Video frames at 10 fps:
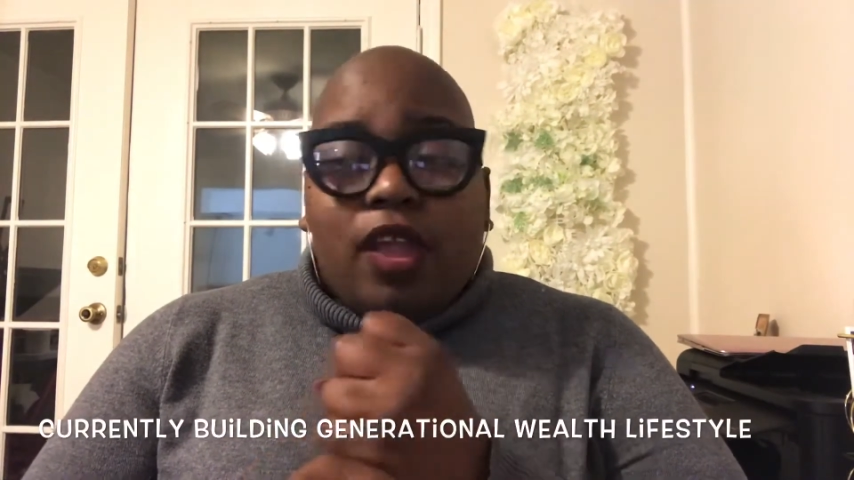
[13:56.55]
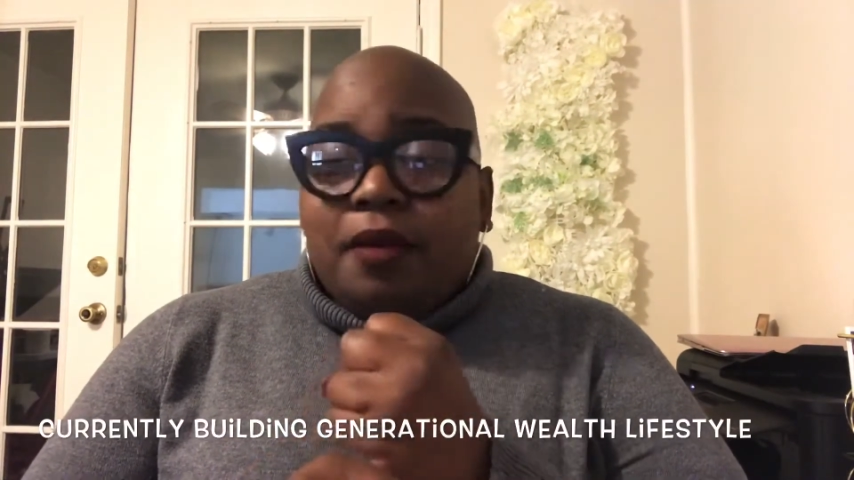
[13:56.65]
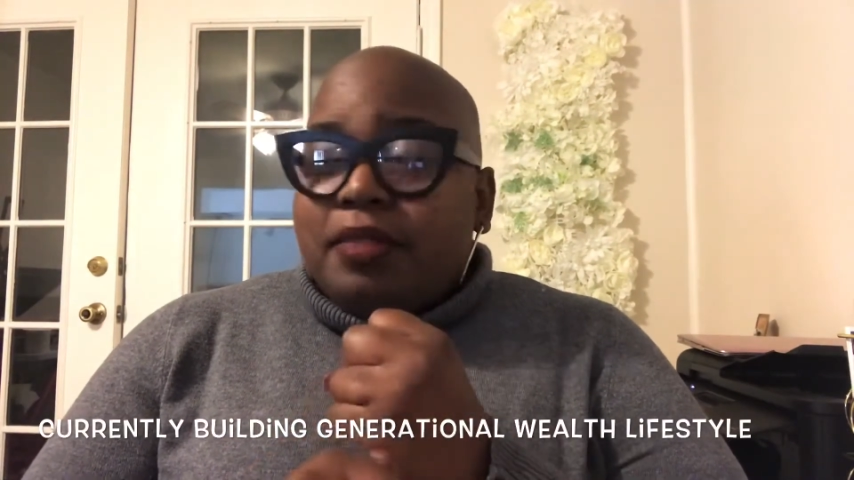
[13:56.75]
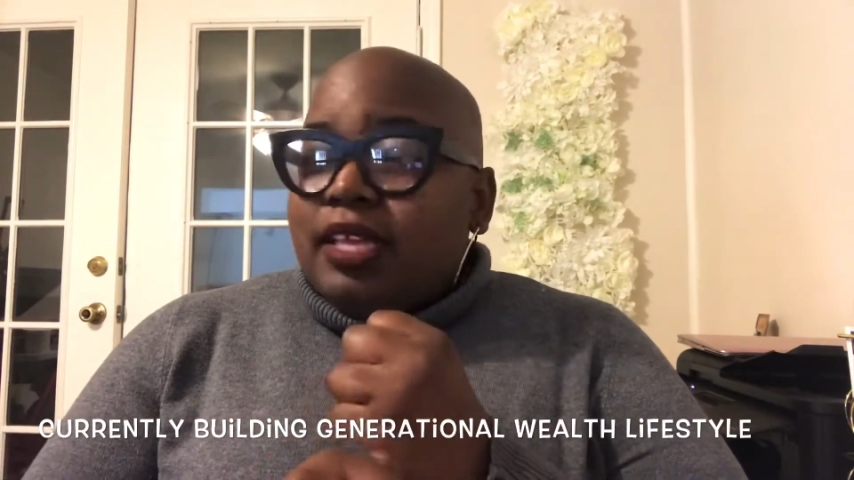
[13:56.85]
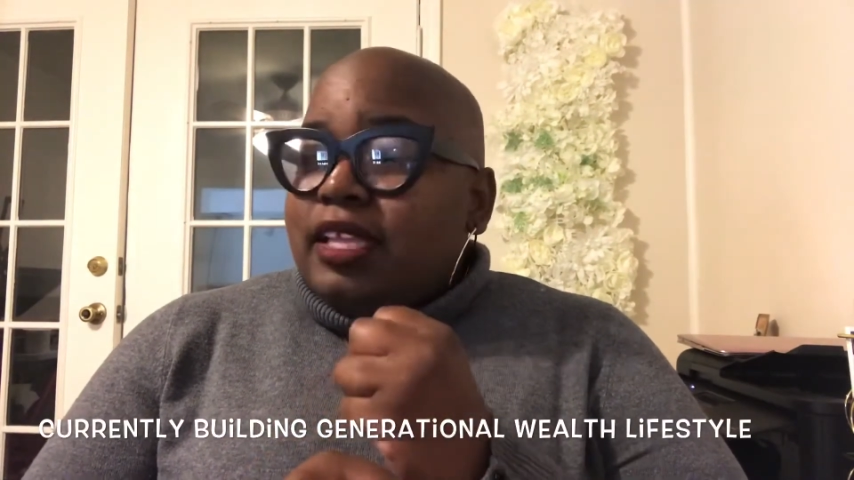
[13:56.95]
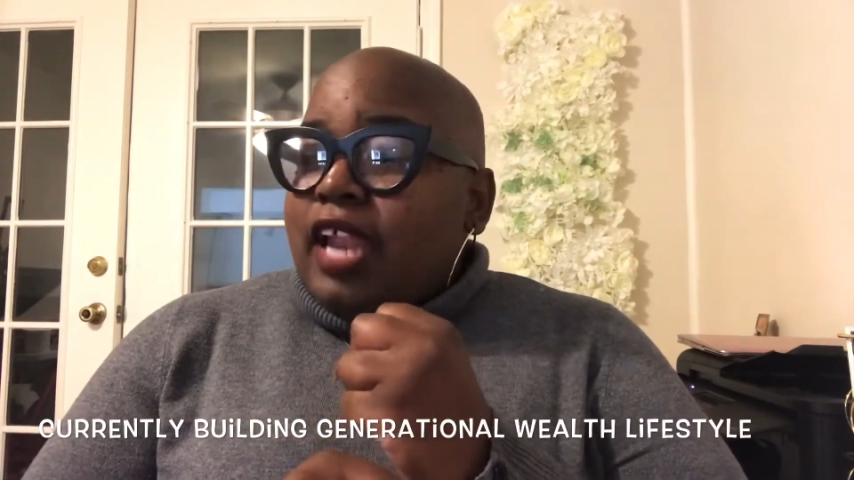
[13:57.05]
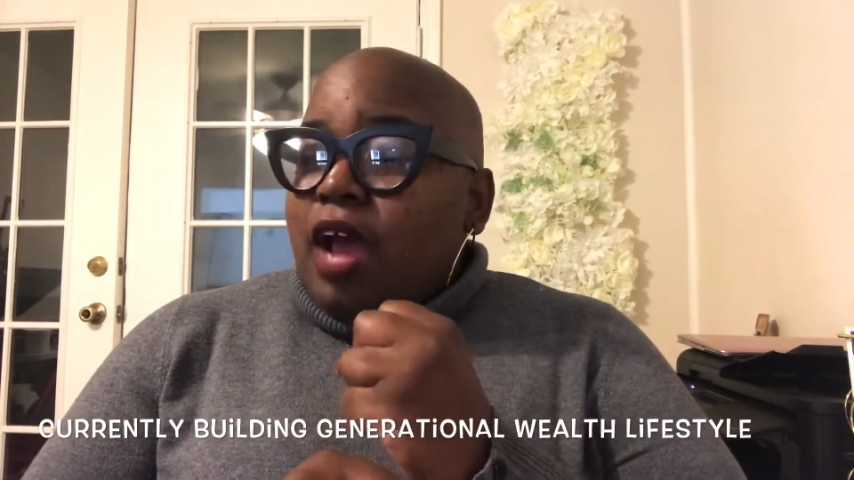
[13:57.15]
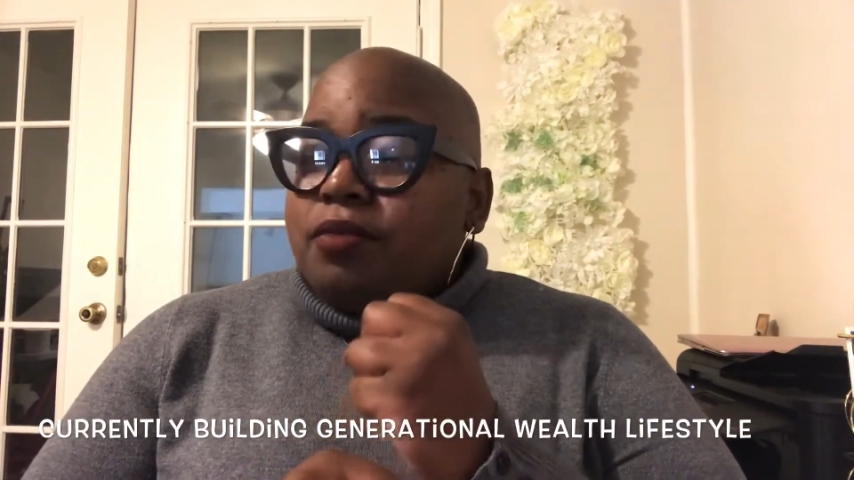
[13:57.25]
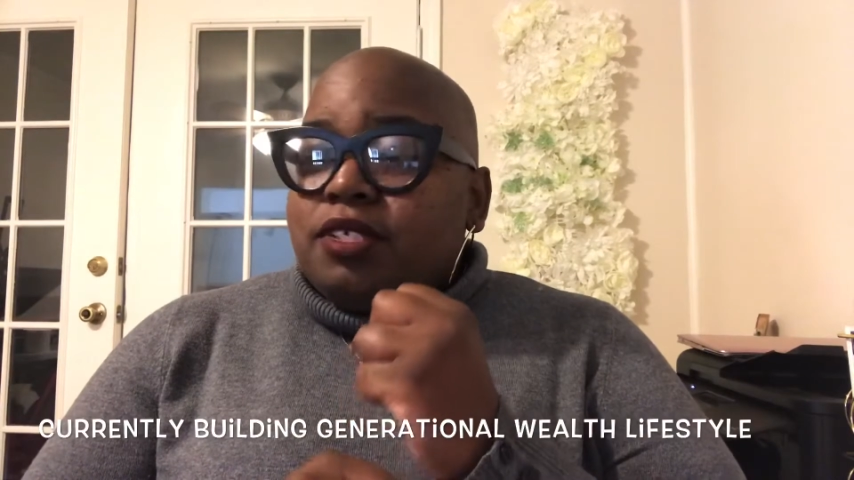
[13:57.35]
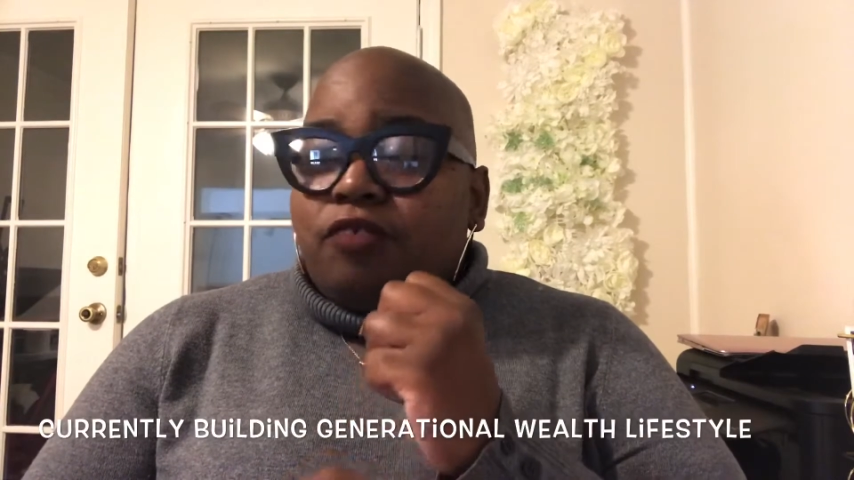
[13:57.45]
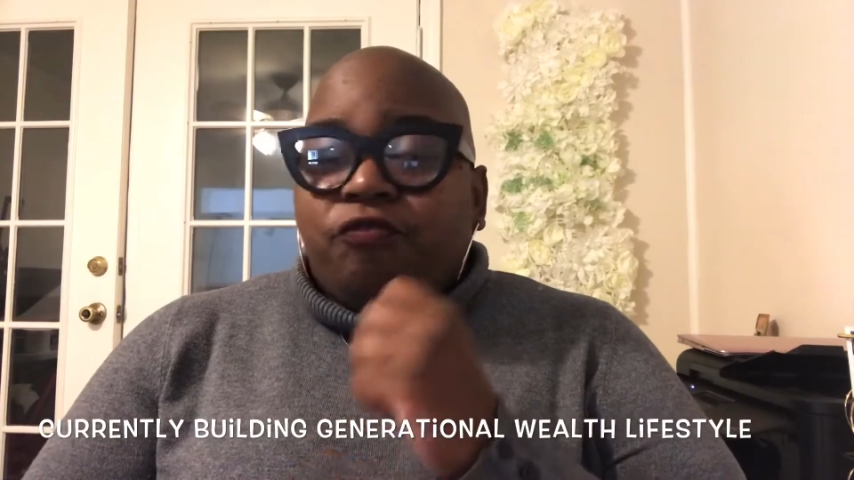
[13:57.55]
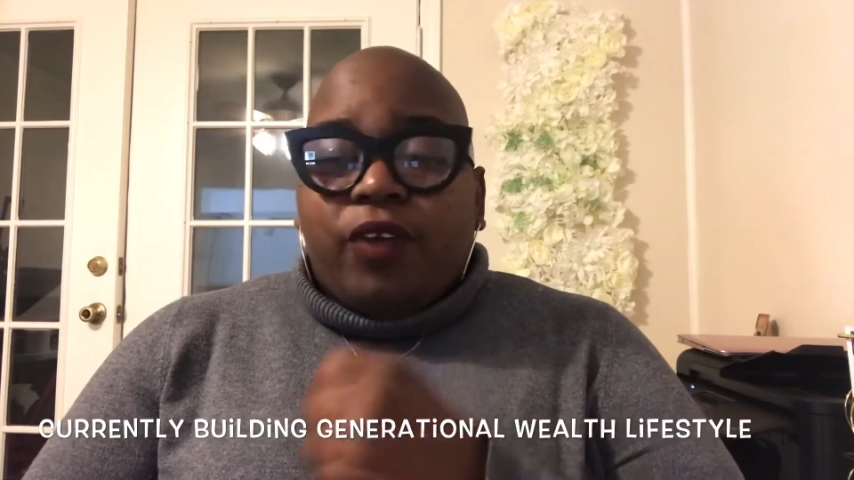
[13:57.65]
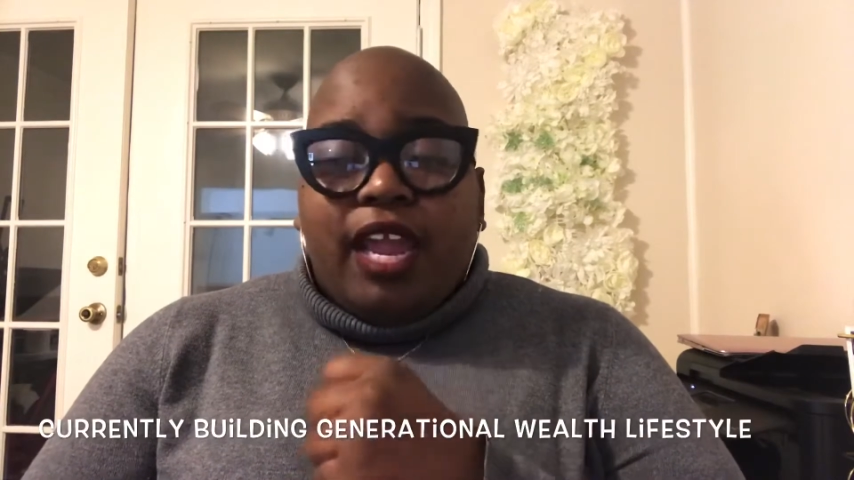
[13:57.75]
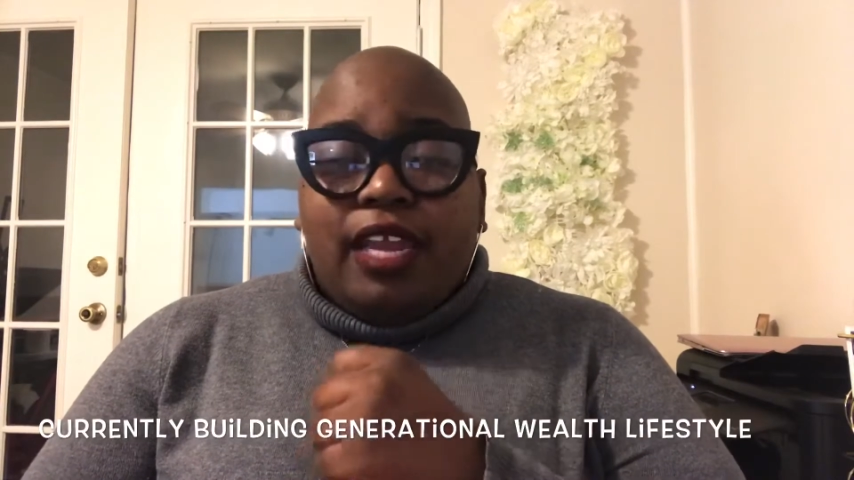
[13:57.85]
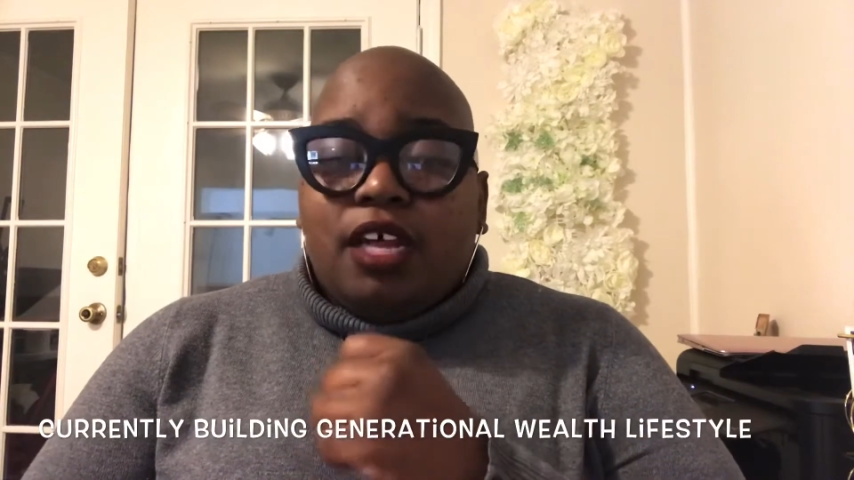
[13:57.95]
everything that I was afraid